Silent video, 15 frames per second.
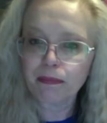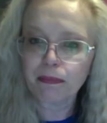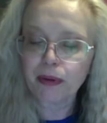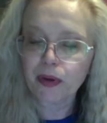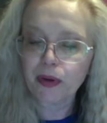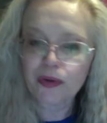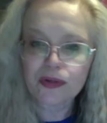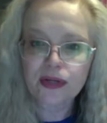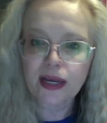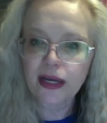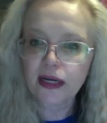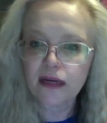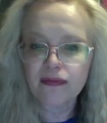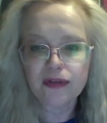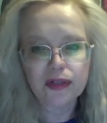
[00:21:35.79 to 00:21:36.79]
post
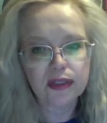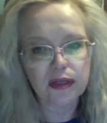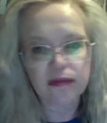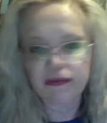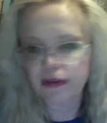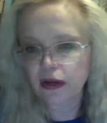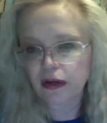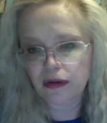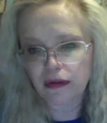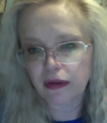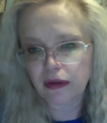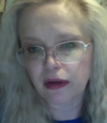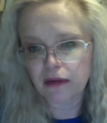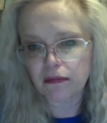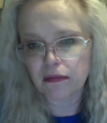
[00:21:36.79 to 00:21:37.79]
negative, just unfollow
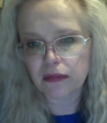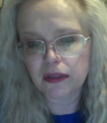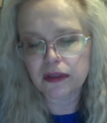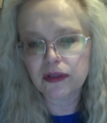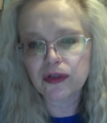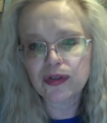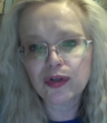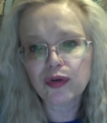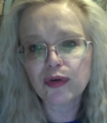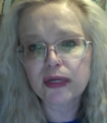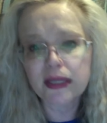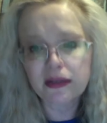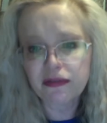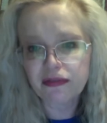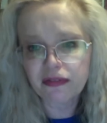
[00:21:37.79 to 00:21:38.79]
them. There's no
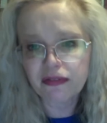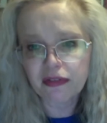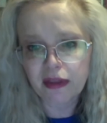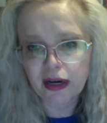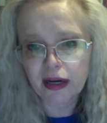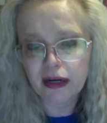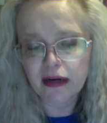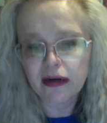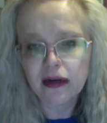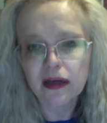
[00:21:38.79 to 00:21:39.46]
need for that.